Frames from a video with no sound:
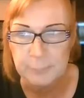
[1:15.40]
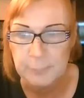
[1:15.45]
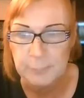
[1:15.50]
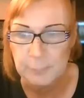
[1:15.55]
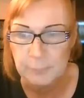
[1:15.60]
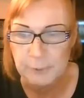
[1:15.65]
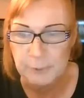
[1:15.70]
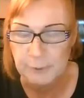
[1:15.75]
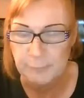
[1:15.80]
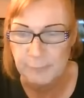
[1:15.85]

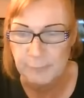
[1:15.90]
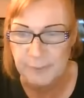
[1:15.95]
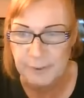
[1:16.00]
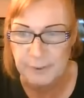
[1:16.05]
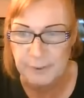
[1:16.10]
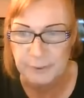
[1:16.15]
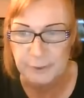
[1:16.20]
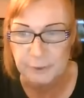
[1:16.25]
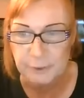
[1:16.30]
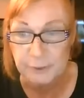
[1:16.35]
when they find
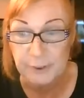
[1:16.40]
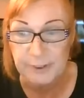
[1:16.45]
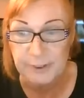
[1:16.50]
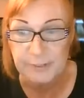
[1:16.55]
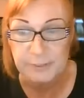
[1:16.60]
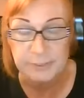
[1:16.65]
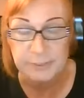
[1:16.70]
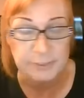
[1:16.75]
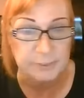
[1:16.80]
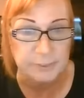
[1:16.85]
out you're
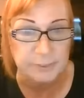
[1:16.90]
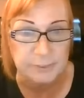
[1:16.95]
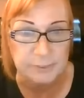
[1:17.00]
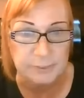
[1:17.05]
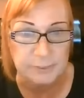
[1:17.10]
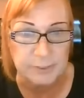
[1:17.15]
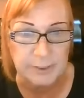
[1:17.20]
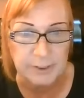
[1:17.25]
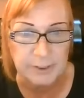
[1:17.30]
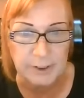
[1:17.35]
trans,
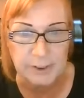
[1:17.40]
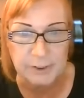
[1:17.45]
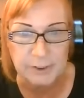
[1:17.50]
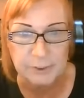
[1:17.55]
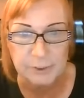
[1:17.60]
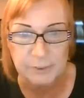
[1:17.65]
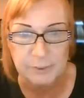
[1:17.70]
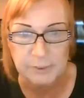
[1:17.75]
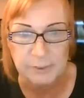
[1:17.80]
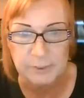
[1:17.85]
they kind of
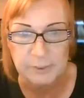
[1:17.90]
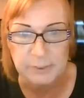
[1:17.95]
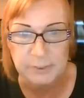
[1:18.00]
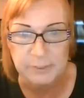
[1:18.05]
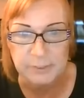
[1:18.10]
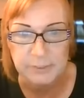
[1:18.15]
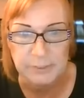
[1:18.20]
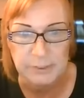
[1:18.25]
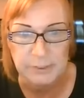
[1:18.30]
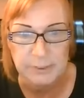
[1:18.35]
turn on you.
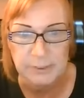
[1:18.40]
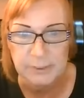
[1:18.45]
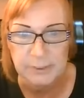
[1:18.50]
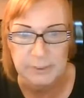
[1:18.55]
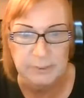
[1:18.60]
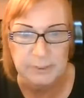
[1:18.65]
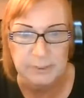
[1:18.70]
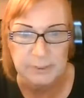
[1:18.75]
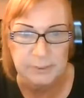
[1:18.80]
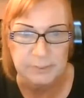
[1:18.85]

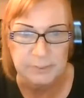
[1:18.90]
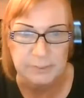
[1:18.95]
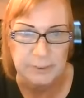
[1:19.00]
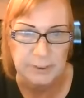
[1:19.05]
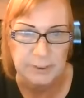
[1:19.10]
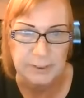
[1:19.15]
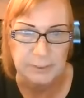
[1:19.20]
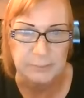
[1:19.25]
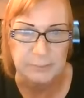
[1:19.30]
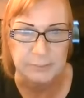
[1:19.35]
And
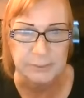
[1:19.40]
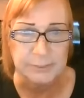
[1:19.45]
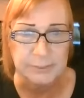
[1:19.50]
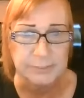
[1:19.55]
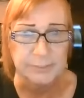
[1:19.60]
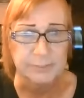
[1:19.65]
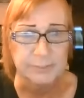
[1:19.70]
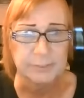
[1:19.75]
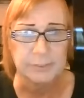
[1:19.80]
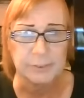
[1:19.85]
I don't need
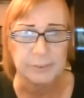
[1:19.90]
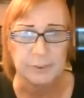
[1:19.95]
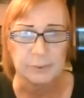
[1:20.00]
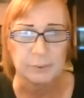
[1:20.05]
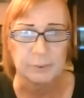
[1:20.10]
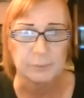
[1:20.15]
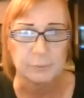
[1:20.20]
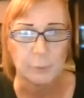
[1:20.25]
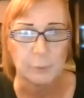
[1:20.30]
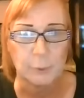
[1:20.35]
that.
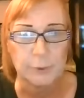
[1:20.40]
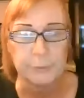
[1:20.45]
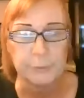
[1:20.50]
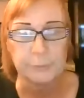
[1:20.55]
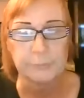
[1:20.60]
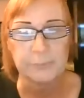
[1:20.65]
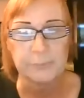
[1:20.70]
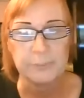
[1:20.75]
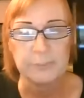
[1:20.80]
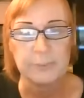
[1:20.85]
I'm
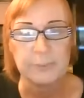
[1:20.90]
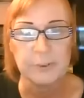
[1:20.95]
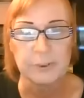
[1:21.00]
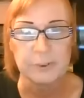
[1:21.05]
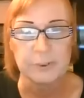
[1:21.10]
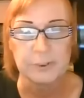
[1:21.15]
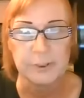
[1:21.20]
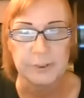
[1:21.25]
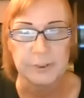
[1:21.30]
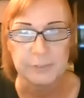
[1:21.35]
43. I
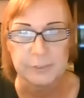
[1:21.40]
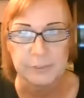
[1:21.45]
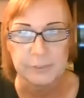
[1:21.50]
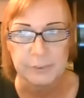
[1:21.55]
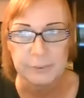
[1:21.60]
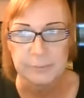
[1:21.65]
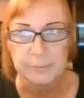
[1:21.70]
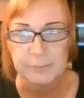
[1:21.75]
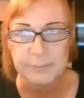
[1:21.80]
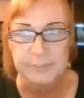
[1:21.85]
shouldn't have to
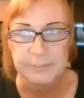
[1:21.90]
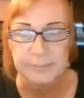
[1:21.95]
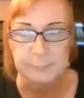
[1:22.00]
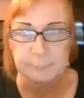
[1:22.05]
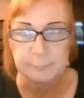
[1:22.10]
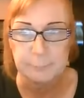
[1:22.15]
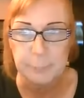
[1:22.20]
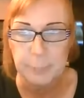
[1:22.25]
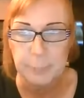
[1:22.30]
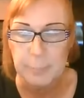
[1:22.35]
deal with that.
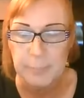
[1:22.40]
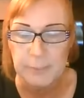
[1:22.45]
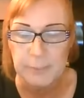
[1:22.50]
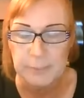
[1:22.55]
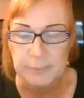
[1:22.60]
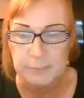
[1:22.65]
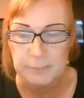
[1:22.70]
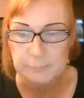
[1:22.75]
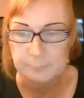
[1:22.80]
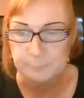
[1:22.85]

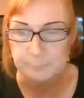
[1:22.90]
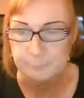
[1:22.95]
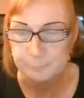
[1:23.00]
Um,